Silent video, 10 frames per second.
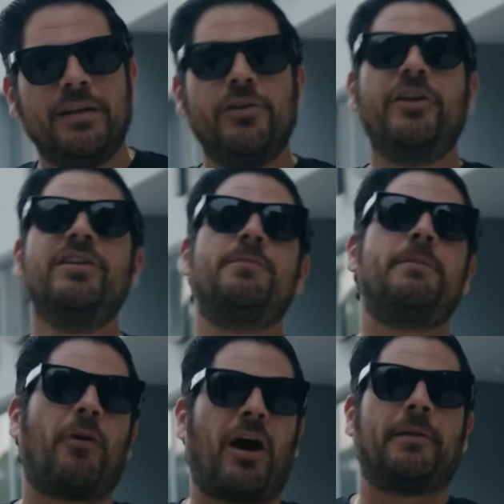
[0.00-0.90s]
you're gonna be
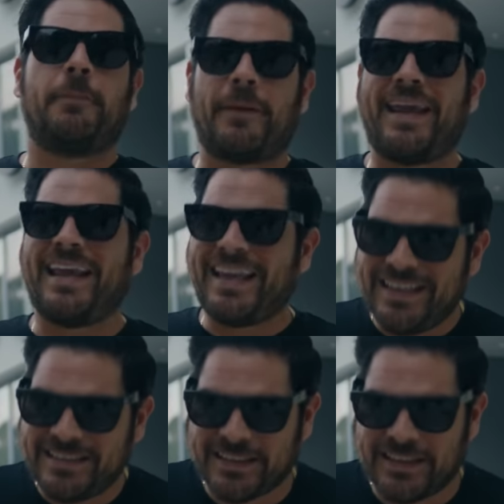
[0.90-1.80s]
probably paying
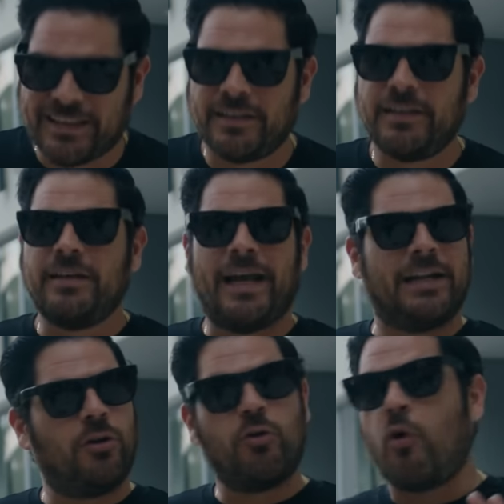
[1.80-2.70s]
easily,
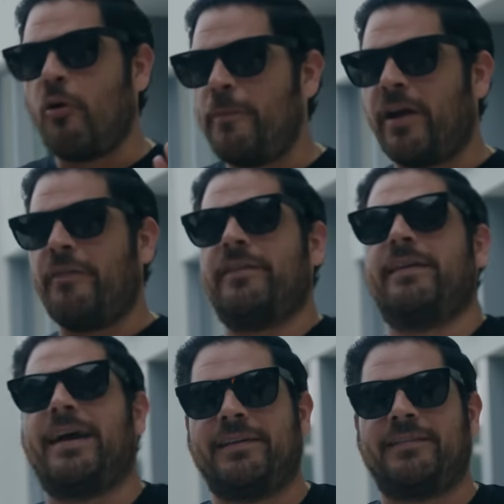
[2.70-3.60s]
and don't quote me on this
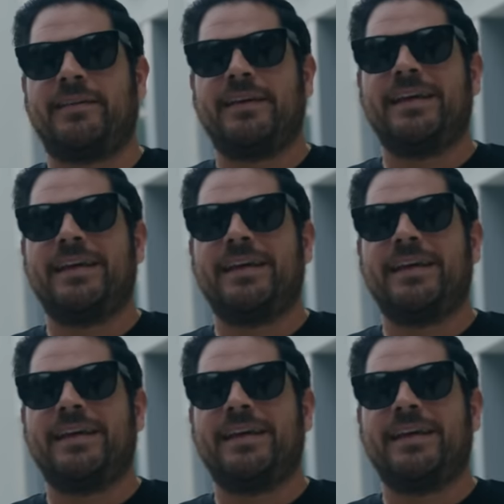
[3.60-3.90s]
guys,